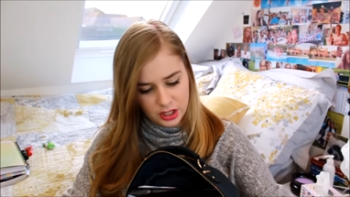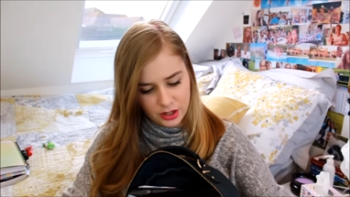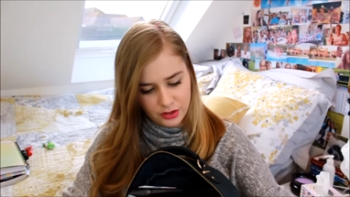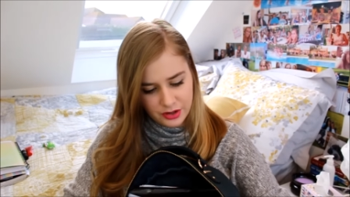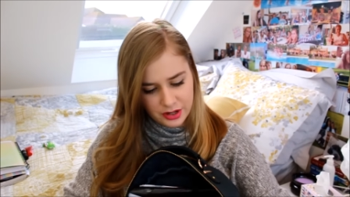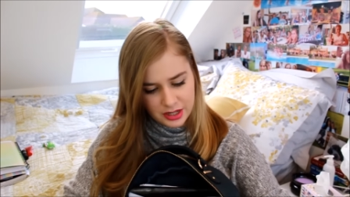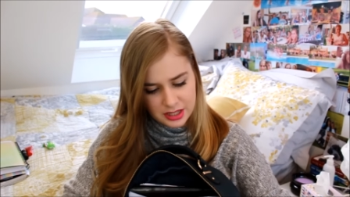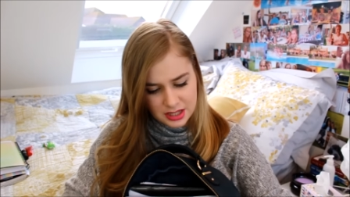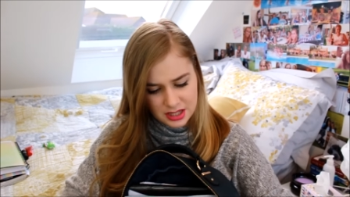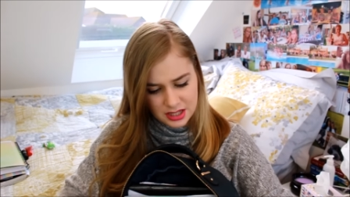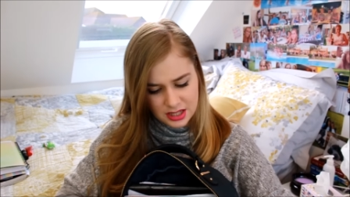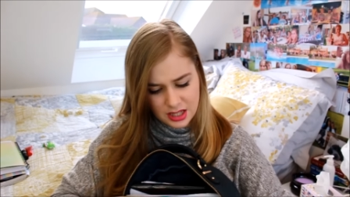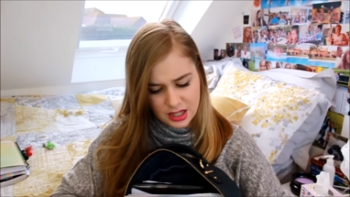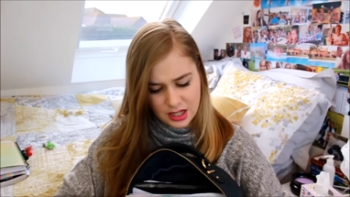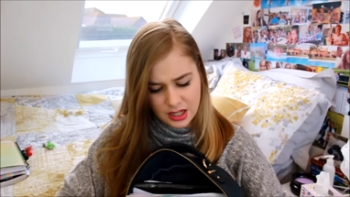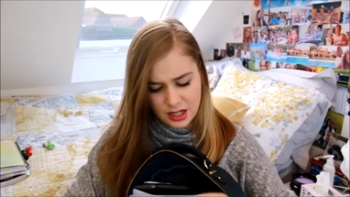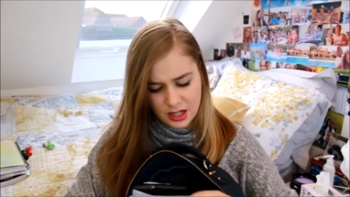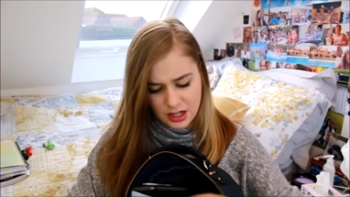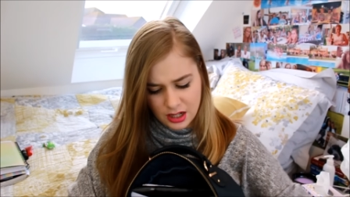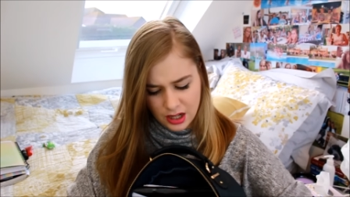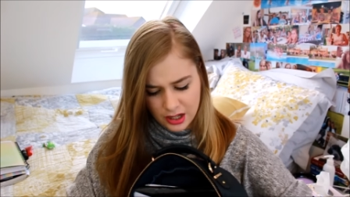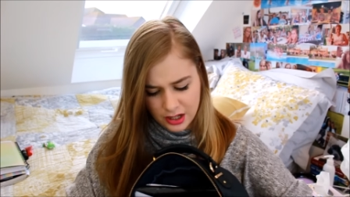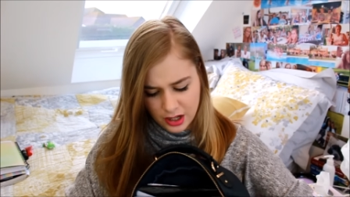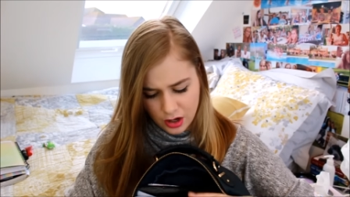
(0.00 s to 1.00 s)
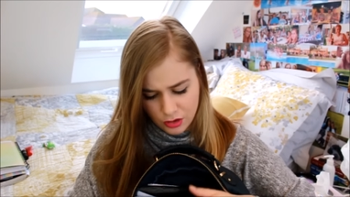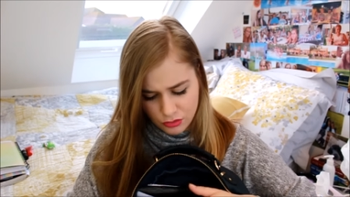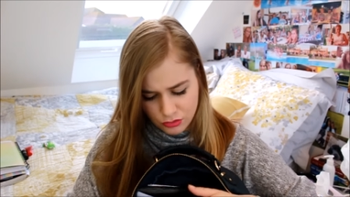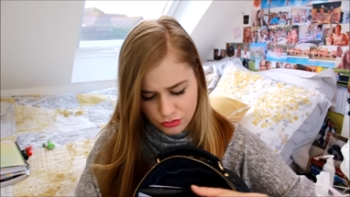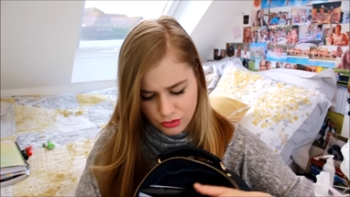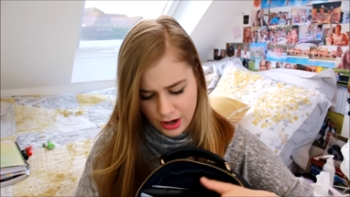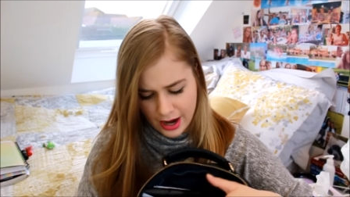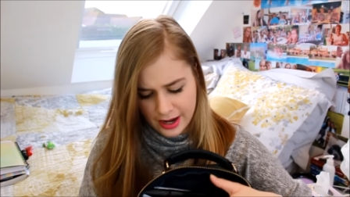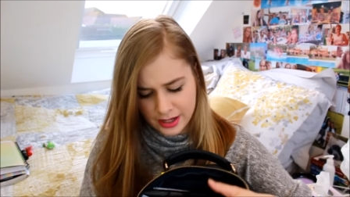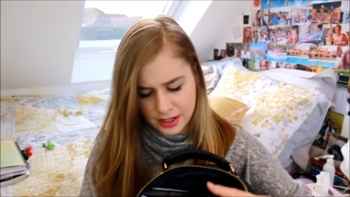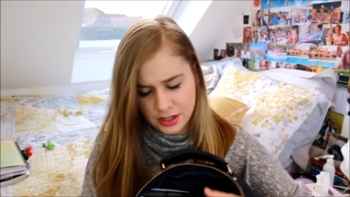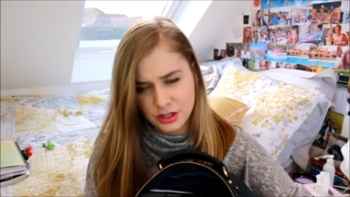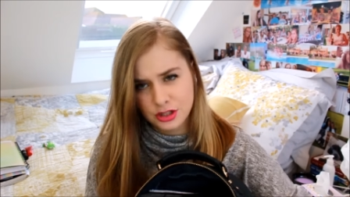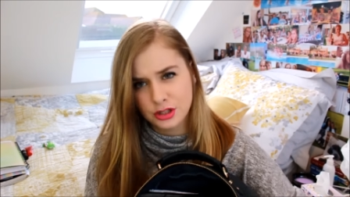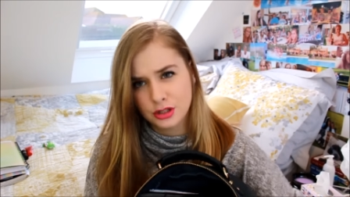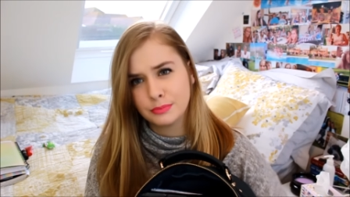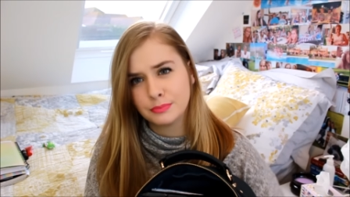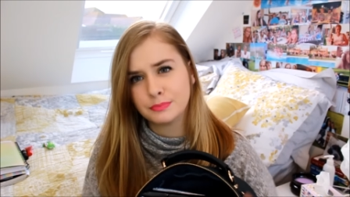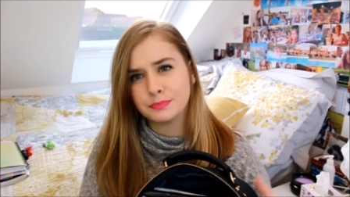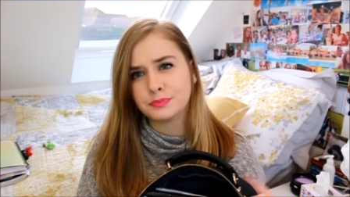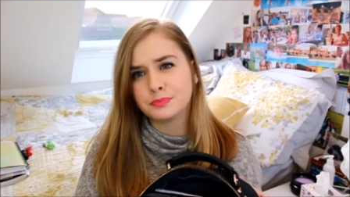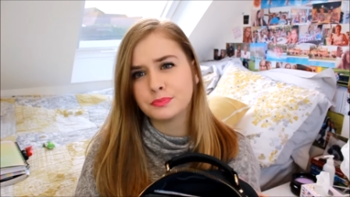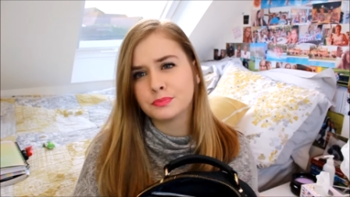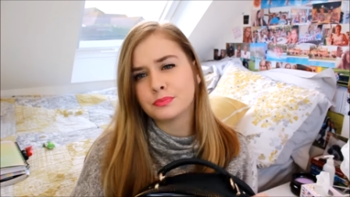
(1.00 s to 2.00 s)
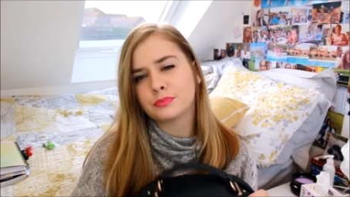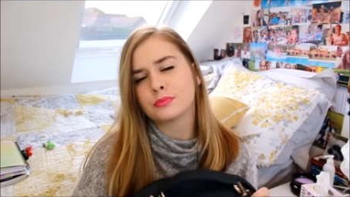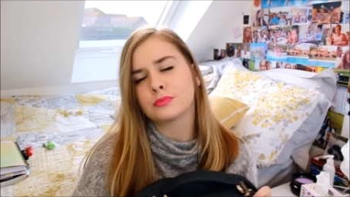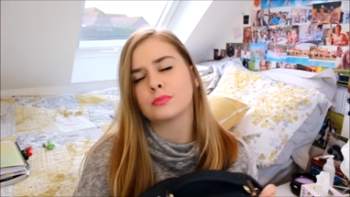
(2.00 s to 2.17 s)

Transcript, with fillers: There is like a random,